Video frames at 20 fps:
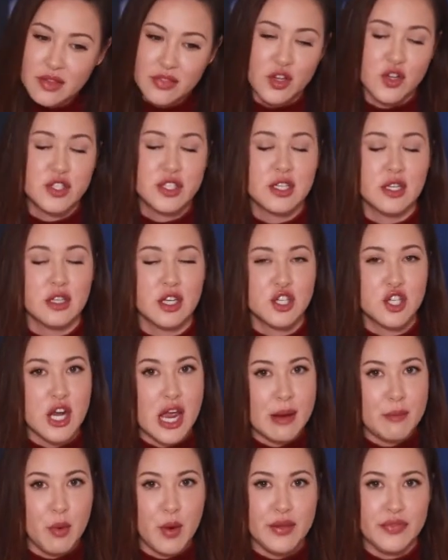there's still a
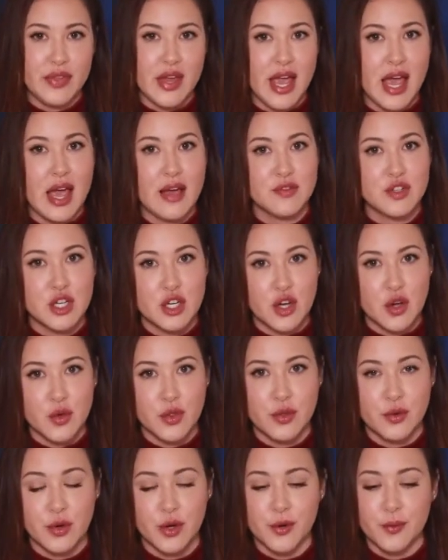checkpoint they have to go
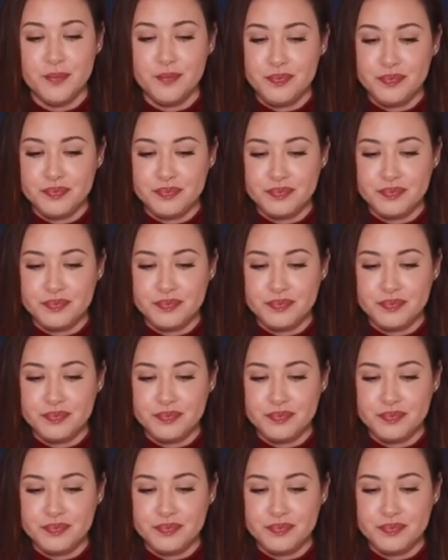through.